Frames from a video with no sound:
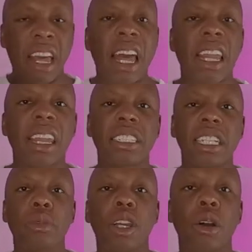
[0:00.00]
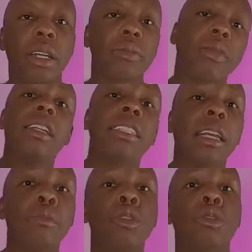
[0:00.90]
Let's keep going.
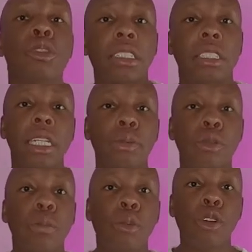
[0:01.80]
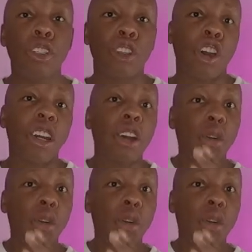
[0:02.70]
Same dude that sleeps with the porn star